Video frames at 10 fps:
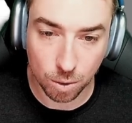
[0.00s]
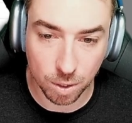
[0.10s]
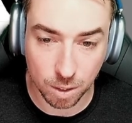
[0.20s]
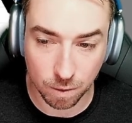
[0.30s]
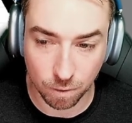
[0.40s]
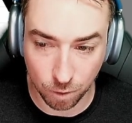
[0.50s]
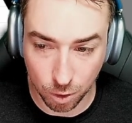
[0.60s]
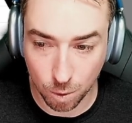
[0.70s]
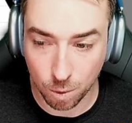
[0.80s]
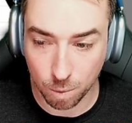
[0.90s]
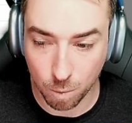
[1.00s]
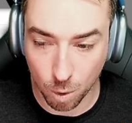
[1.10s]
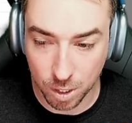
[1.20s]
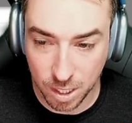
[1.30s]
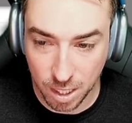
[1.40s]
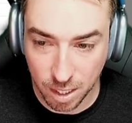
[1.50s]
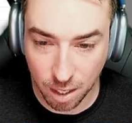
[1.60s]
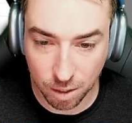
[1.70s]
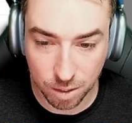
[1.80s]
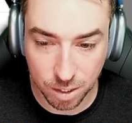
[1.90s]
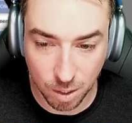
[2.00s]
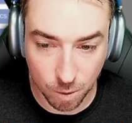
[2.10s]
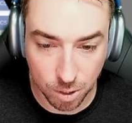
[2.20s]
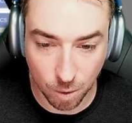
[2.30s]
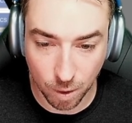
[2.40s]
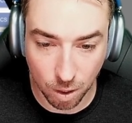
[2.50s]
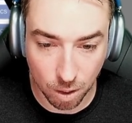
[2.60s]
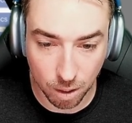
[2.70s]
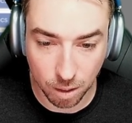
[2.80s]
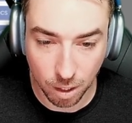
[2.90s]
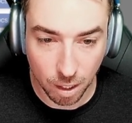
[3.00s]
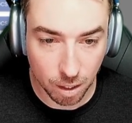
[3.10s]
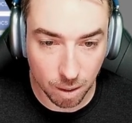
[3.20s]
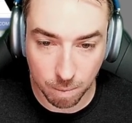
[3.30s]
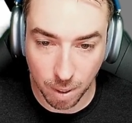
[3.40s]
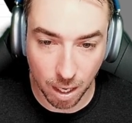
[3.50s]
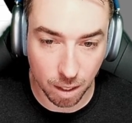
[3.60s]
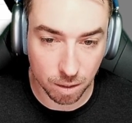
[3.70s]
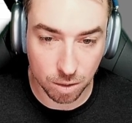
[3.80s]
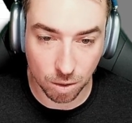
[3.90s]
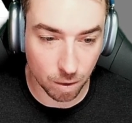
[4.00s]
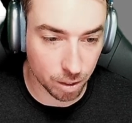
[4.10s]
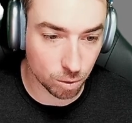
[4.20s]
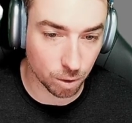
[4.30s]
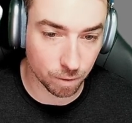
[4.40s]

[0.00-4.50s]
can view more details, see what's going on, commands, all that sort of